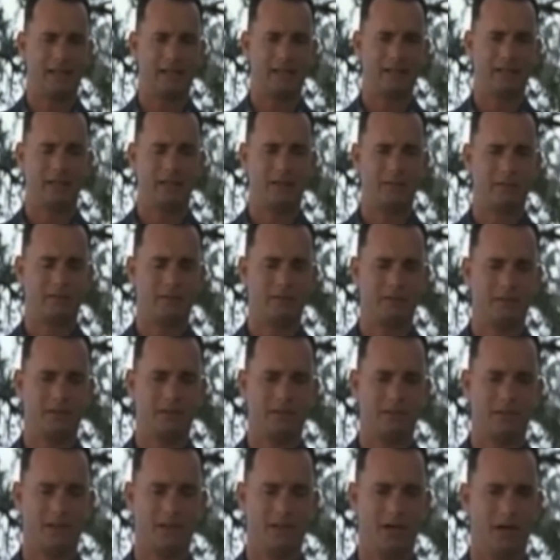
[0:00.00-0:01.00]
I don't
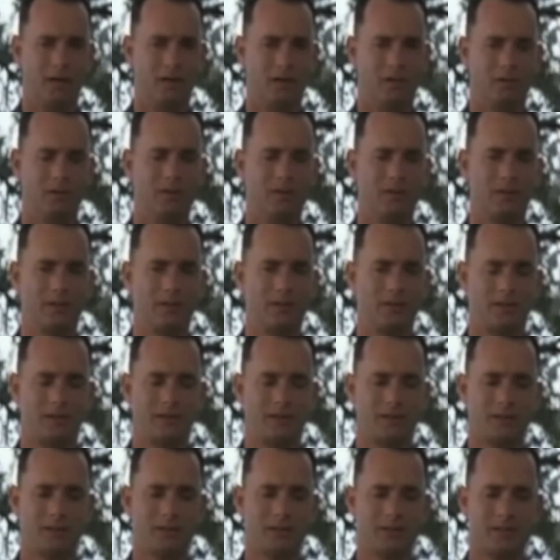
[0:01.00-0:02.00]
know
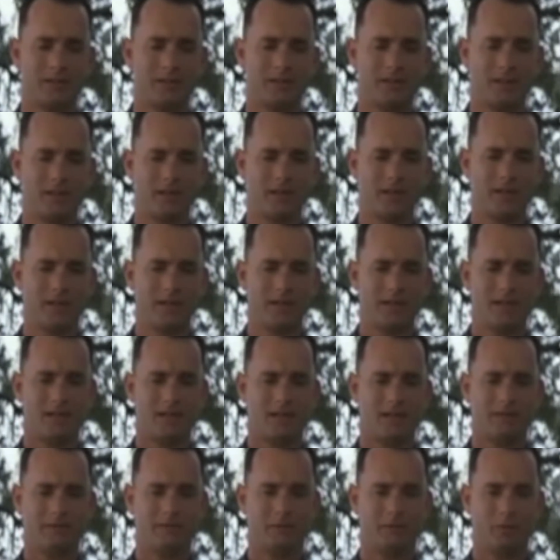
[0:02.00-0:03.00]

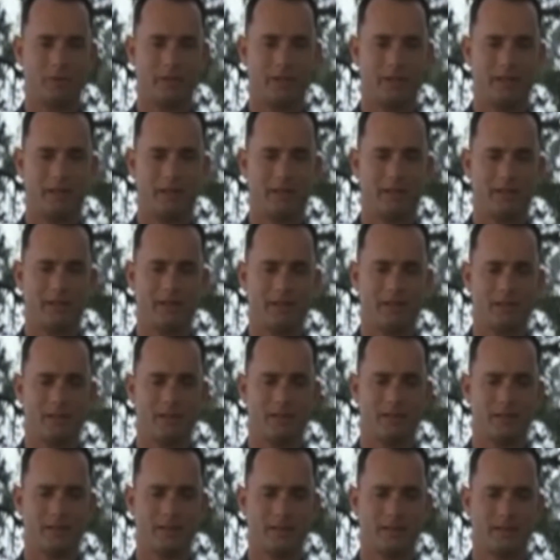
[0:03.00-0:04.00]
if we
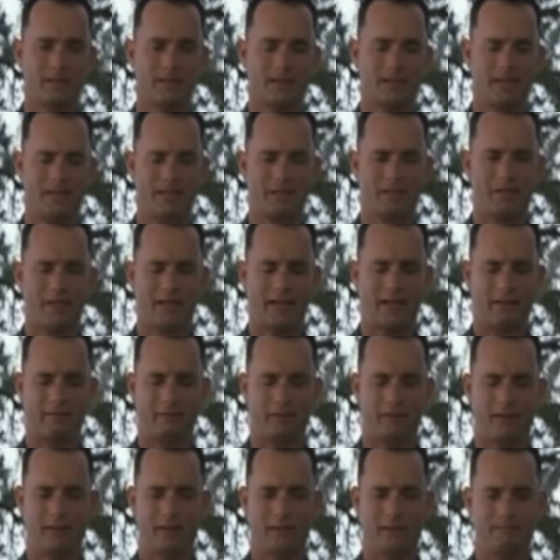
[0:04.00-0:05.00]
each
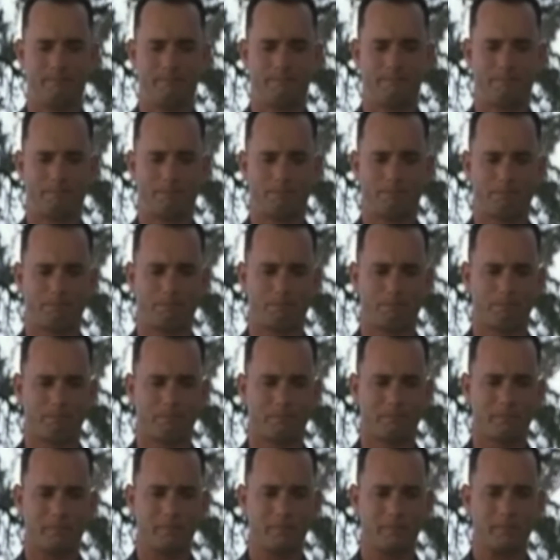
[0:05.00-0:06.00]
have a
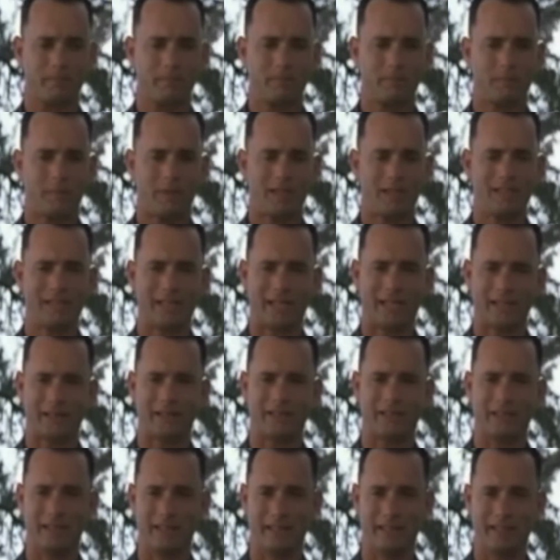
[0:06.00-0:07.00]

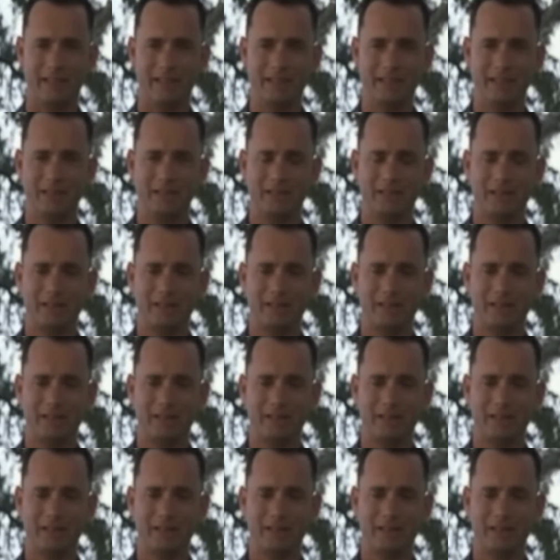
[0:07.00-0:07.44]
destiny